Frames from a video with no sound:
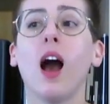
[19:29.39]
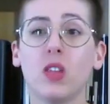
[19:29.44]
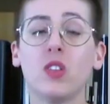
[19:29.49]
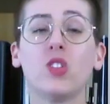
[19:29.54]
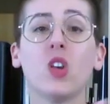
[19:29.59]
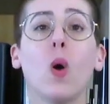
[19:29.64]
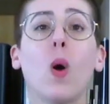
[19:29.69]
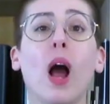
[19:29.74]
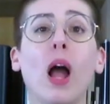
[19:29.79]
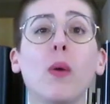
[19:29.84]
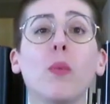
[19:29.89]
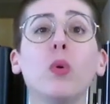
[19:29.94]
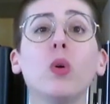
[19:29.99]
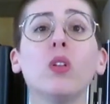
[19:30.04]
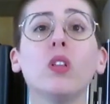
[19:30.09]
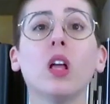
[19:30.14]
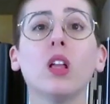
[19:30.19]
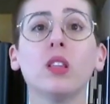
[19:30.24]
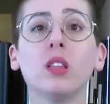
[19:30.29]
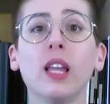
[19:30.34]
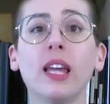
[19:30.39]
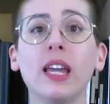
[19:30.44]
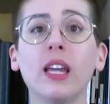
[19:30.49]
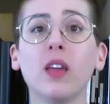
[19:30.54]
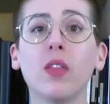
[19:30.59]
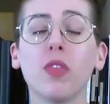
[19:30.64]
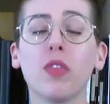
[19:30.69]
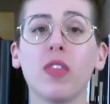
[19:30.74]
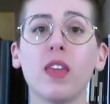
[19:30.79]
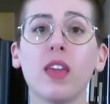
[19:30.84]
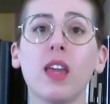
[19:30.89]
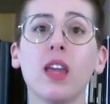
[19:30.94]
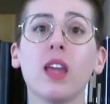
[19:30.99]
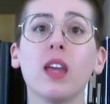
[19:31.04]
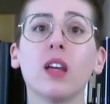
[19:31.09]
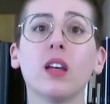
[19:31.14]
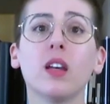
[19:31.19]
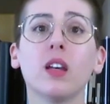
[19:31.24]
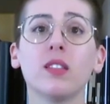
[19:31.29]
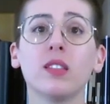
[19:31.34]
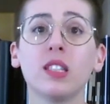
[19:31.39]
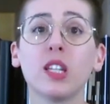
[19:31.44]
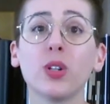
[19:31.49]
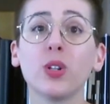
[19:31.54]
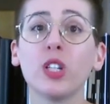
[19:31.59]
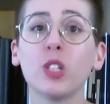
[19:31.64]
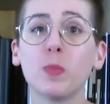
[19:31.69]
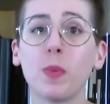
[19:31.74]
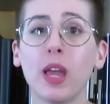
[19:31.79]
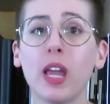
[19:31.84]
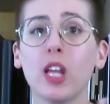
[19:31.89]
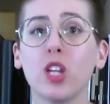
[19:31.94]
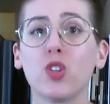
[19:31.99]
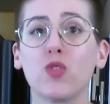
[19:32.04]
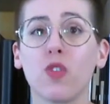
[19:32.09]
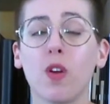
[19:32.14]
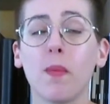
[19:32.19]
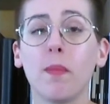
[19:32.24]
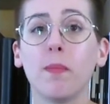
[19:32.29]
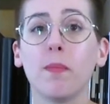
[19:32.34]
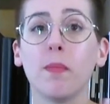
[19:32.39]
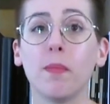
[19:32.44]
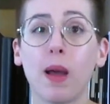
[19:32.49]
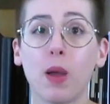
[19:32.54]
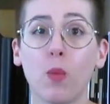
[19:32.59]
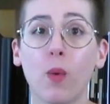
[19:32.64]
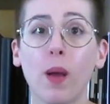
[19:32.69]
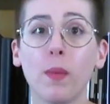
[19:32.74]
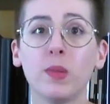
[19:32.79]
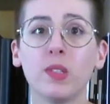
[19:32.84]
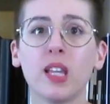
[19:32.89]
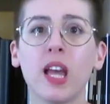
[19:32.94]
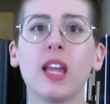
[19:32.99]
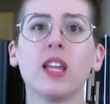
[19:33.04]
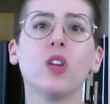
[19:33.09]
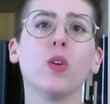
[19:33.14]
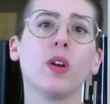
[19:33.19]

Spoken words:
So I will link the series page from my website.